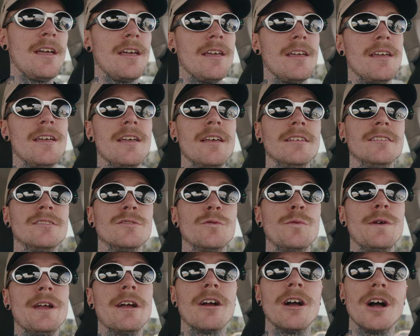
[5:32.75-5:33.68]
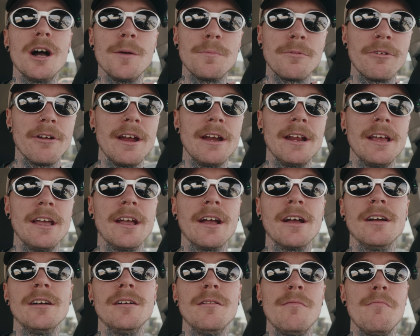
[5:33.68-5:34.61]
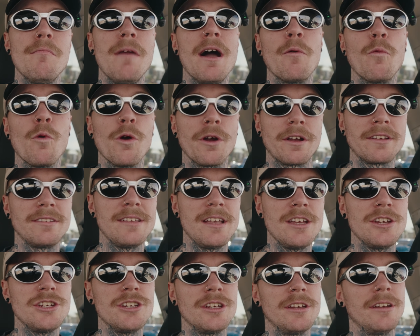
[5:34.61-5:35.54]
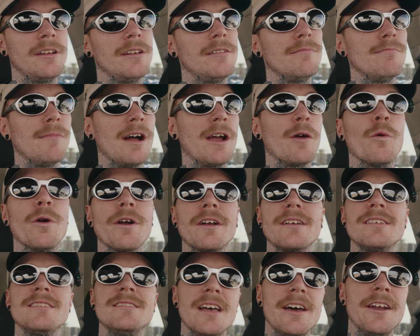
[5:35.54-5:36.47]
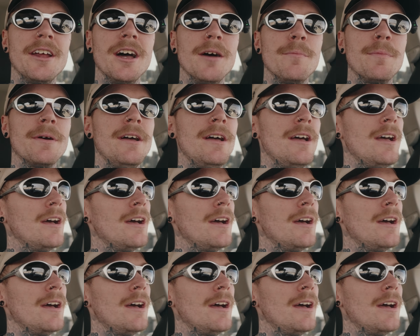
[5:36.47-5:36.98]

is we are upgrading my workstation, my work setup,